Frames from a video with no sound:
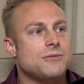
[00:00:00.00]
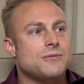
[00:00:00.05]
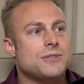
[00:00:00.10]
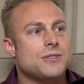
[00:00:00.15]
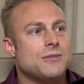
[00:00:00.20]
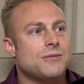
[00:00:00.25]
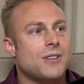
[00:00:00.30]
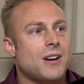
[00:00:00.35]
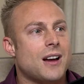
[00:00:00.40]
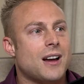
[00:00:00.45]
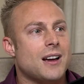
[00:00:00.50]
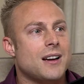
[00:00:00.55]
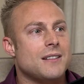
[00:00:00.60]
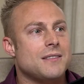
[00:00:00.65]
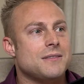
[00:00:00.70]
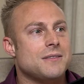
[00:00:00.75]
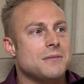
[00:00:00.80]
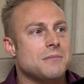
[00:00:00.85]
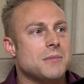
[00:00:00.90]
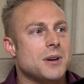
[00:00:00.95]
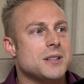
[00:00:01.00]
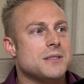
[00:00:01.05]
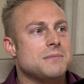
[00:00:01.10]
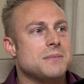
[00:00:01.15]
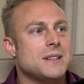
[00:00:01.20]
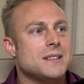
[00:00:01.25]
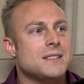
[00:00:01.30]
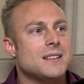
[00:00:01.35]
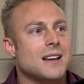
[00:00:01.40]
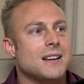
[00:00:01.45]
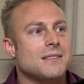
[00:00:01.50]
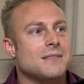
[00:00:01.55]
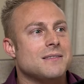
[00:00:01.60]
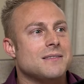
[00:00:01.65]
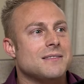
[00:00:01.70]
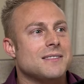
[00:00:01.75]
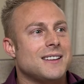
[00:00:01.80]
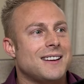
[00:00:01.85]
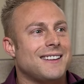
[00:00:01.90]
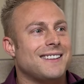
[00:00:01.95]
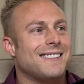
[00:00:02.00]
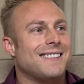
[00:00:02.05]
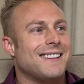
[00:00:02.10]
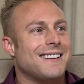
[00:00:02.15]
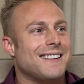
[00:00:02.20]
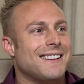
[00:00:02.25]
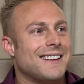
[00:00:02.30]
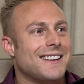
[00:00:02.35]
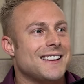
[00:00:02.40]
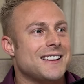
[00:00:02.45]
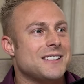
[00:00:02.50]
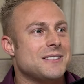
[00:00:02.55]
you've survived, it must be safe. Yes.